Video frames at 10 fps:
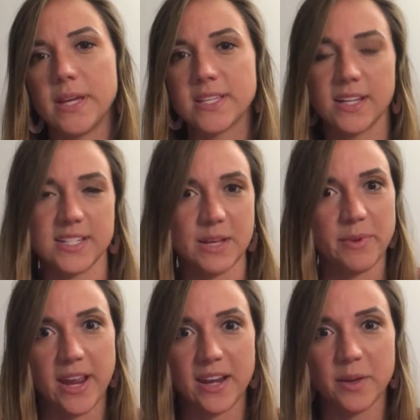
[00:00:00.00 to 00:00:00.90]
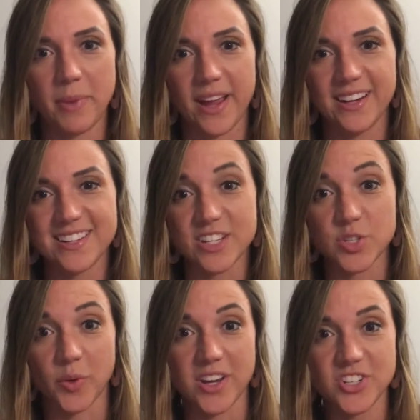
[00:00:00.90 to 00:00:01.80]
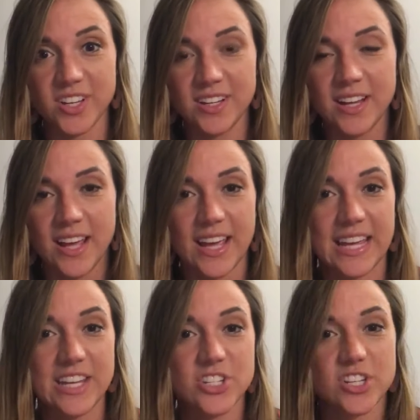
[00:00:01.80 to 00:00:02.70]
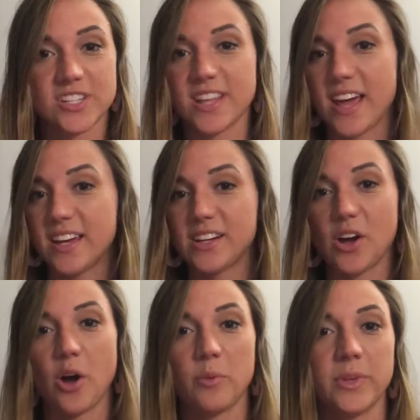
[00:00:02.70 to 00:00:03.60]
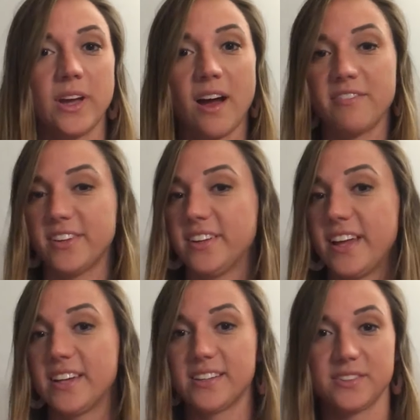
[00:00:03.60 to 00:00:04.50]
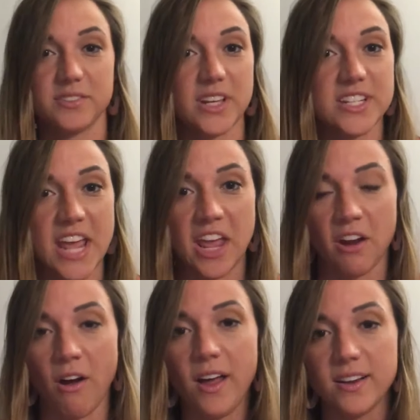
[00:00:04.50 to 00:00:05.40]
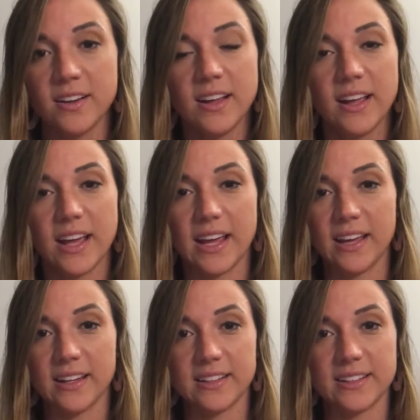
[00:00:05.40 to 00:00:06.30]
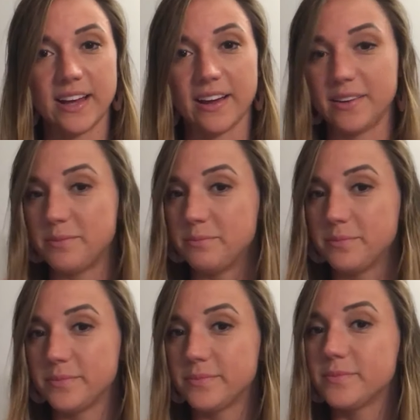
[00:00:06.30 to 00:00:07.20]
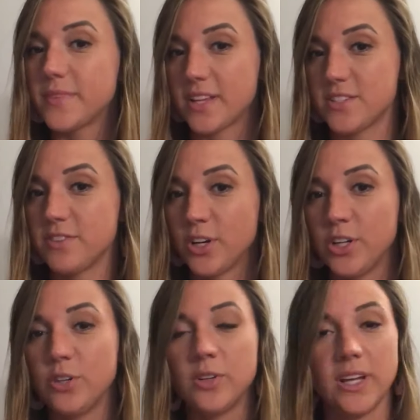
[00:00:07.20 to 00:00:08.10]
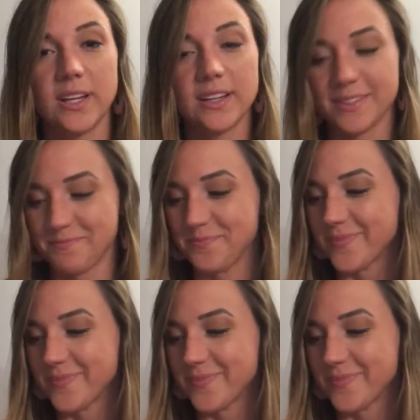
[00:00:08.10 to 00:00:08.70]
isn't intimidated by any situation. He's just like calmly confident, like can take it on, and that's very unique.